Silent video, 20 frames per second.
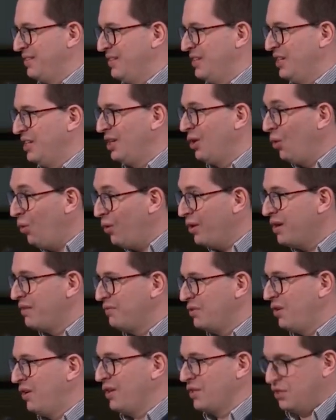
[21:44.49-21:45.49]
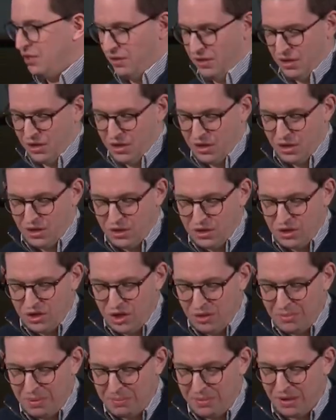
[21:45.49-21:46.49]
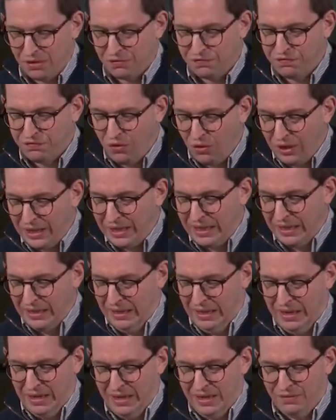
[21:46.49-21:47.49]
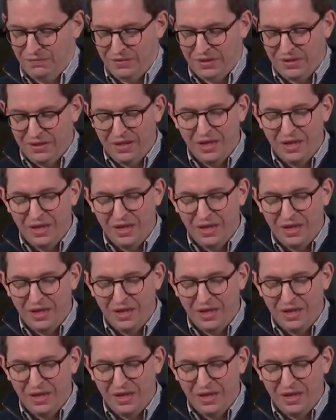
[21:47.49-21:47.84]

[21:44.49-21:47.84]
The glory of God is a human being fully alive.